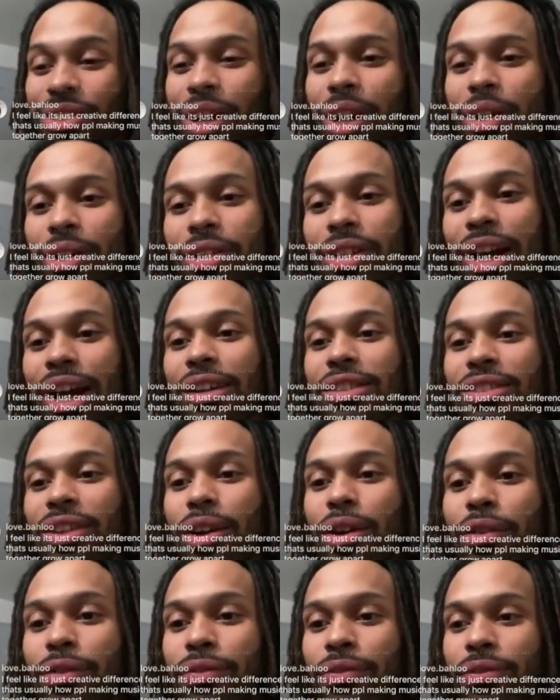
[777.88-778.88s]
So I
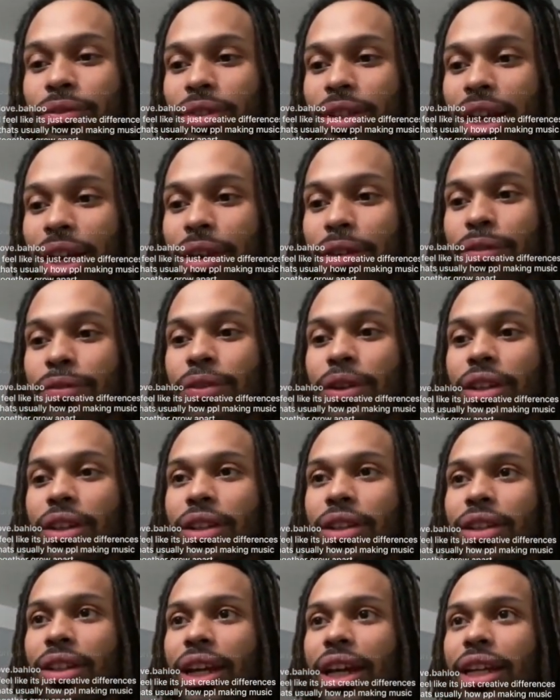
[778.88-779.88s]
started kind of
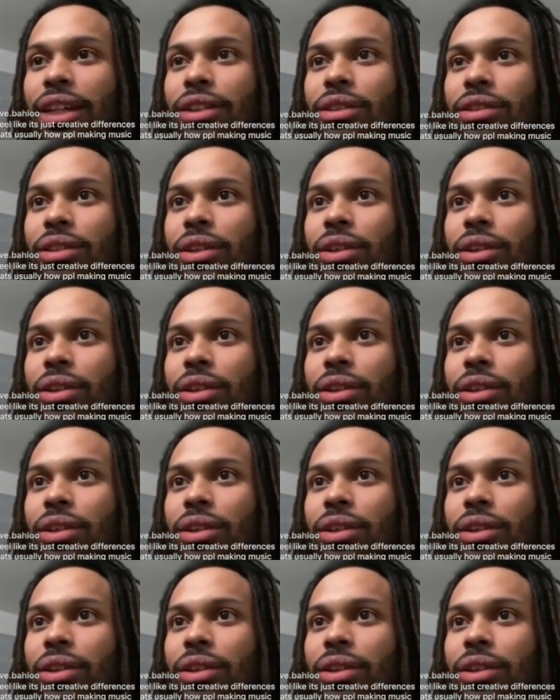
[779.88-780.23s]
feeling like,